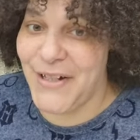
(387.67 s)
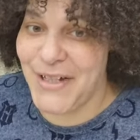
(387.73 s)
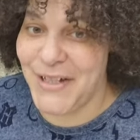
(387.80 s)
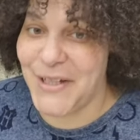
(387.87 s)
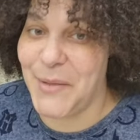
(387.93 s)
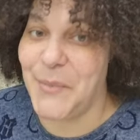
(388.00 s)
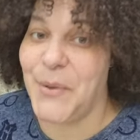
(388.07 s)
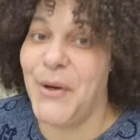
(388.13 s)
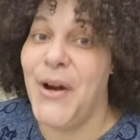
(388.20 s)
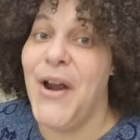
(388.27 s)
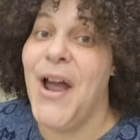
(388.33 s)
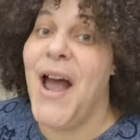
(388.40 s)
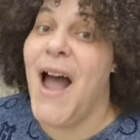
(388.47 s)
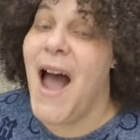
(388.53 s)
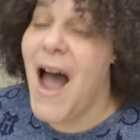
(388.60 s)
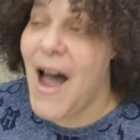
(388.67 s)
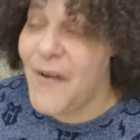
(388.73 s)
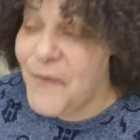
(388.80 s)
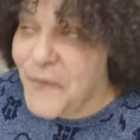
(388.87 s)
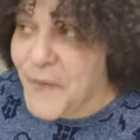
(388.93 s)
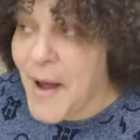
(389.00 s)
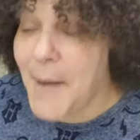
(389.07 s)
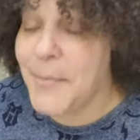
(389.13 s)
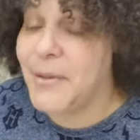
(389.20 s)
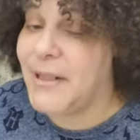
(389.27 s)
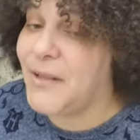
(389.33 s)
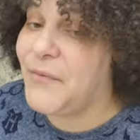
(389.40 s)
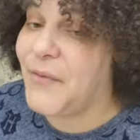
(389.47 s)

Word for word: December. I believe